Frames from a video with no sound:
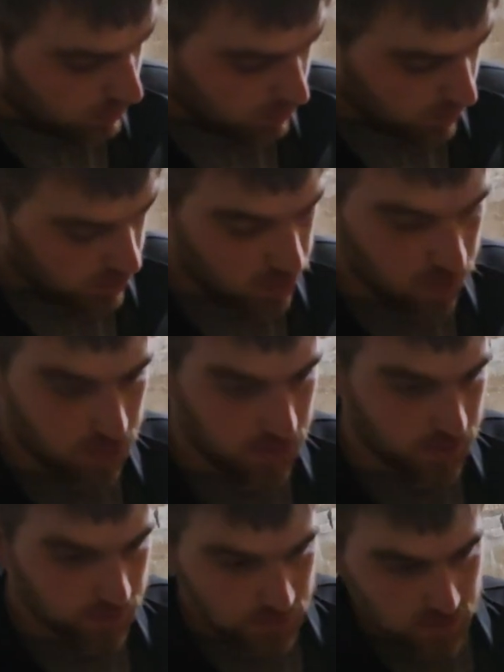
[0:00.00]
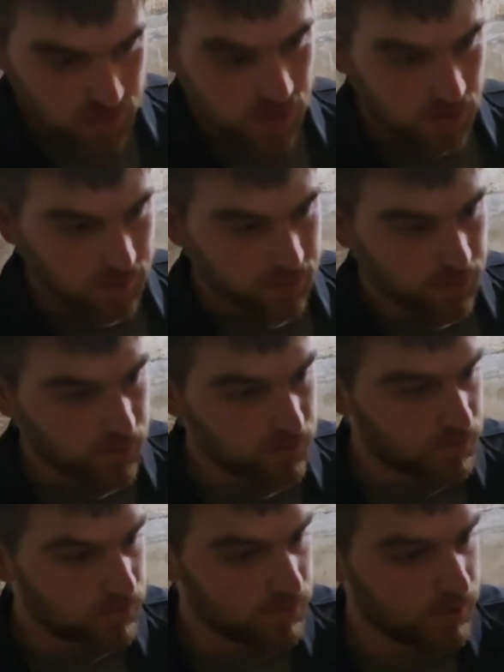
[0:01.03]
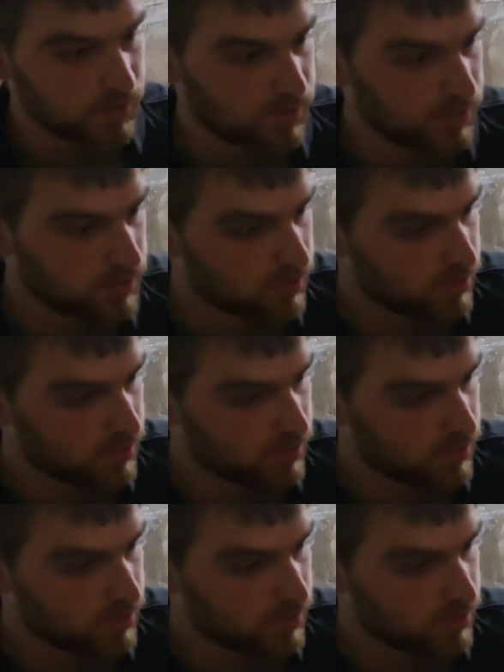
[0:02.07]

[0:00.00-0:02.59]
make sure that it's not frozen or anything.